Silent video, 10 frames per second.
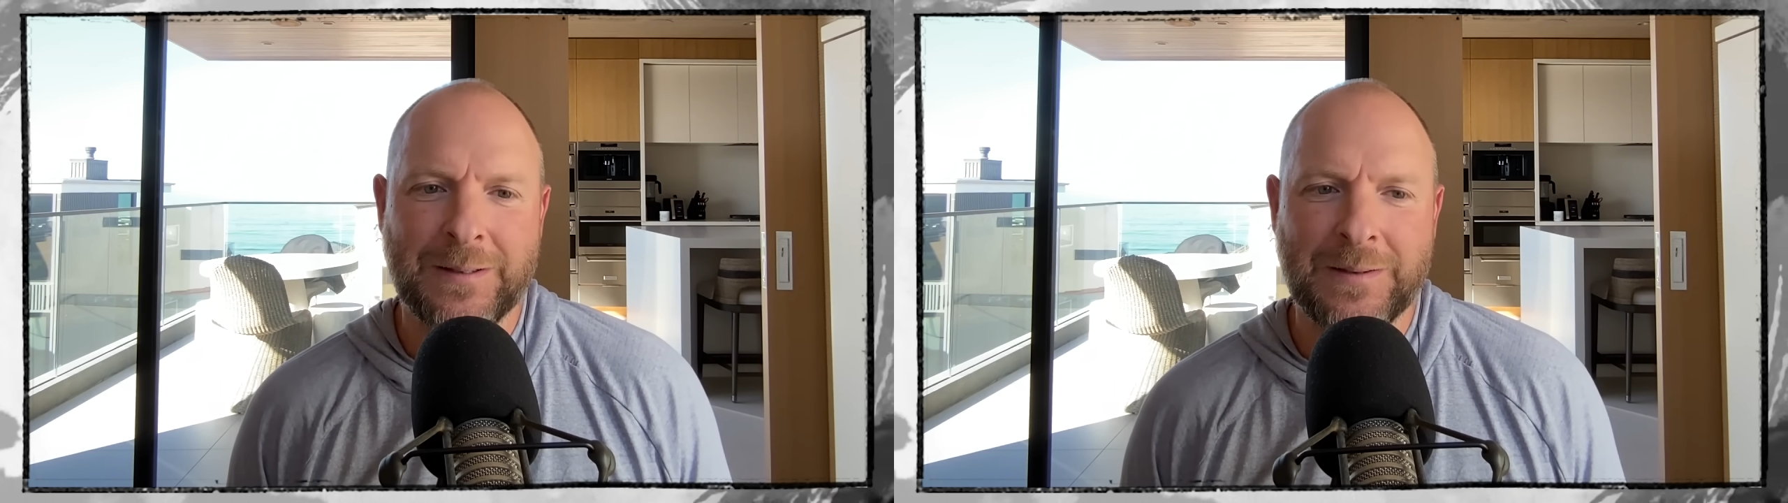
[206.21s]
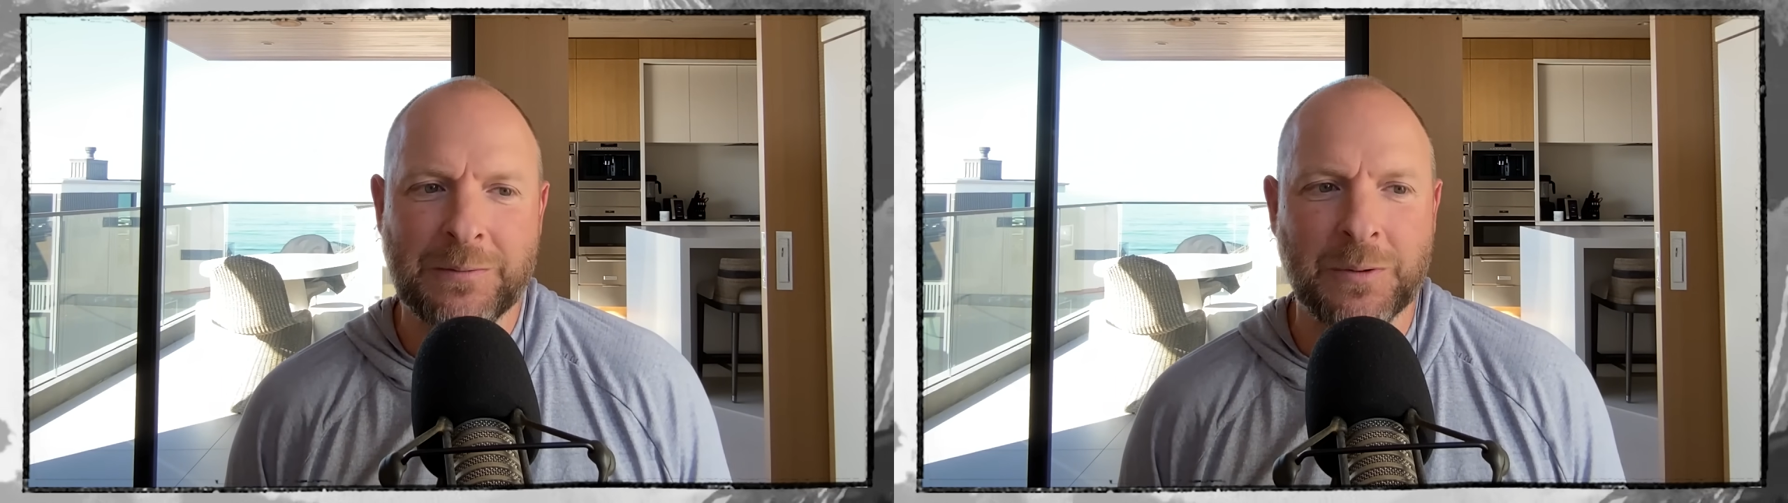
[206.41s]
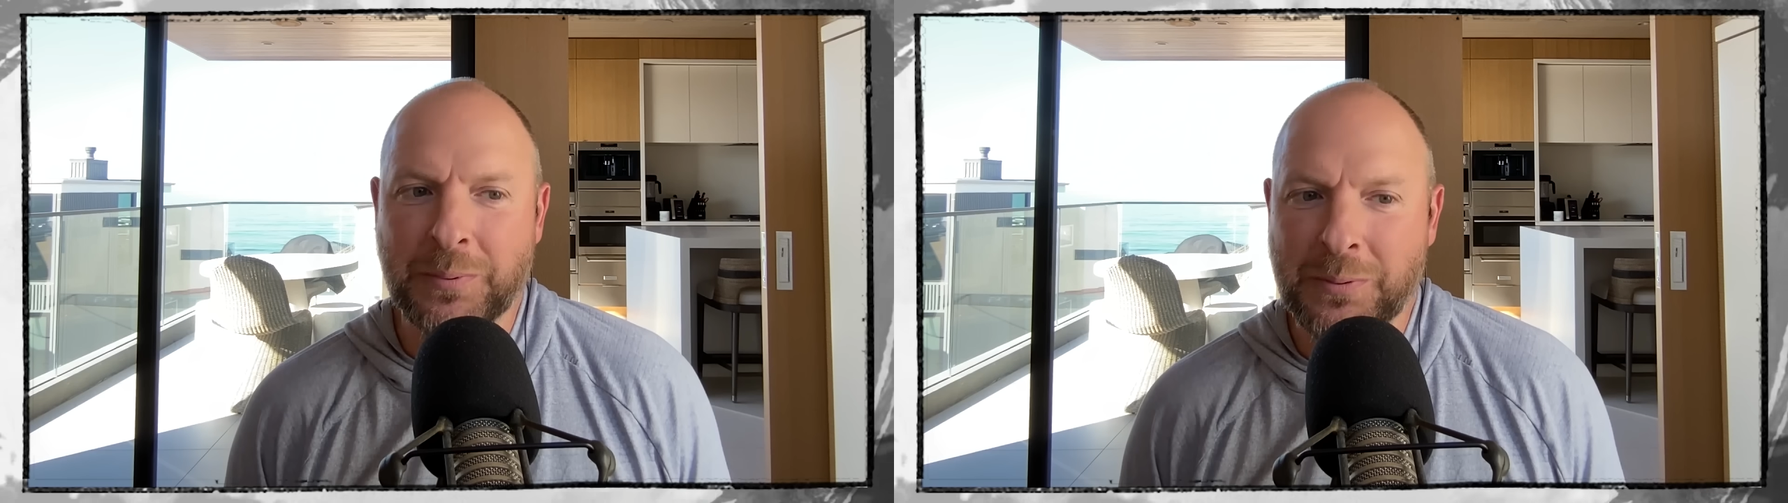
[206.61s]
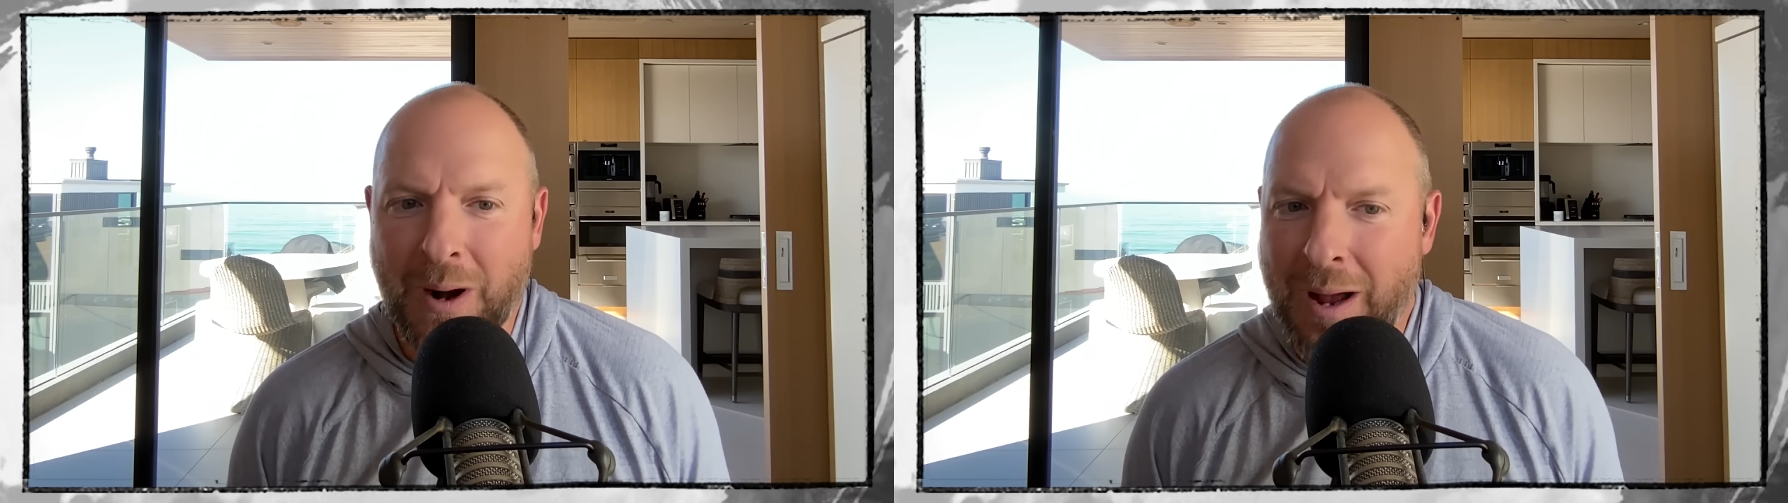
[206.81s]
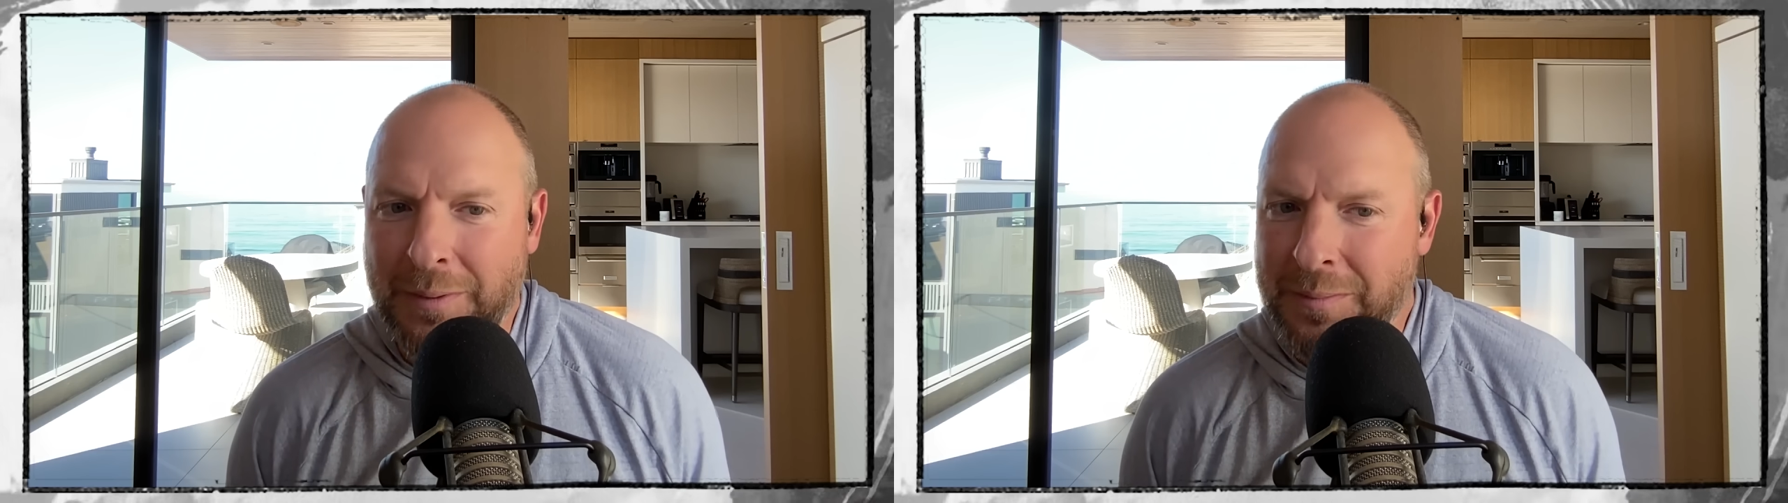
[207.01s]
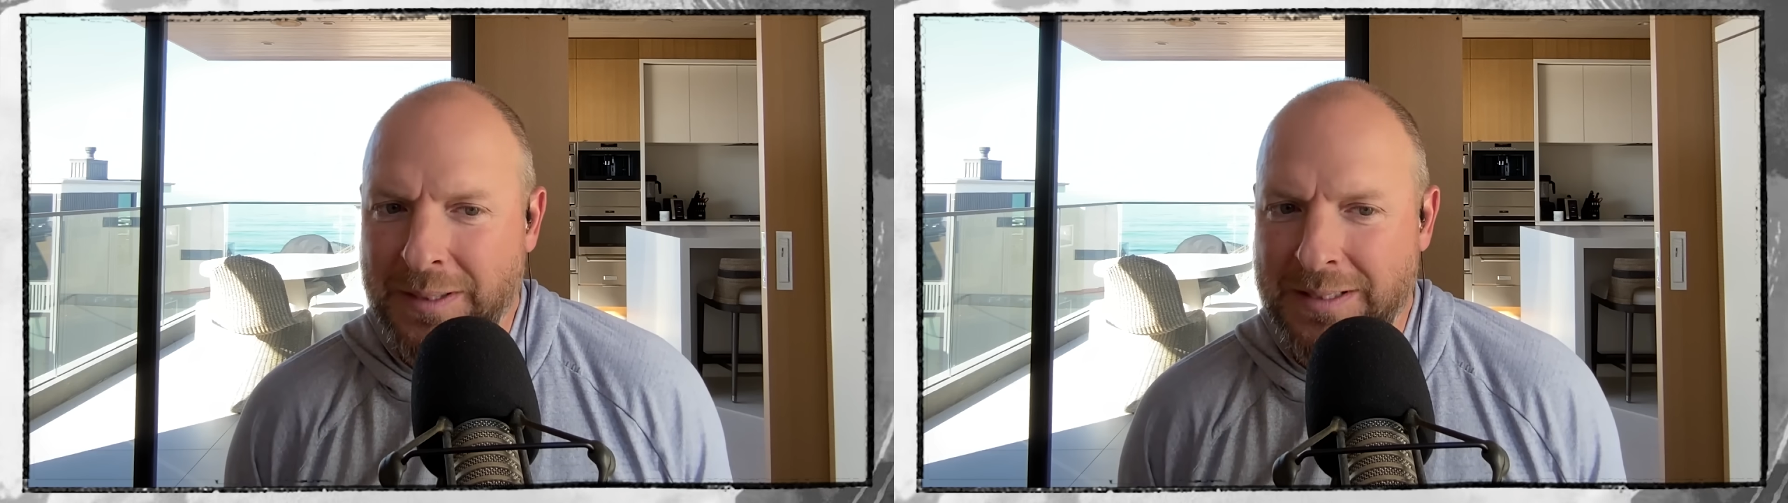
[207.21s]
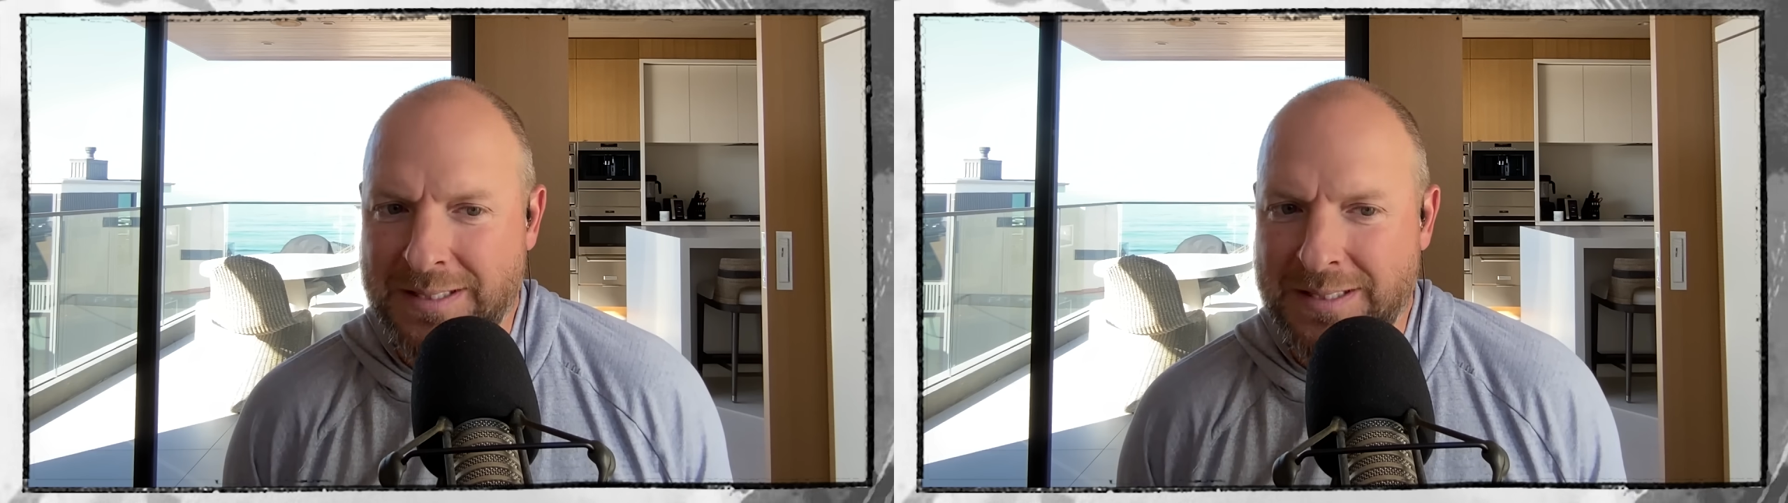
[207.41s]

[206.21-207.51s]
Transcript: There will probably be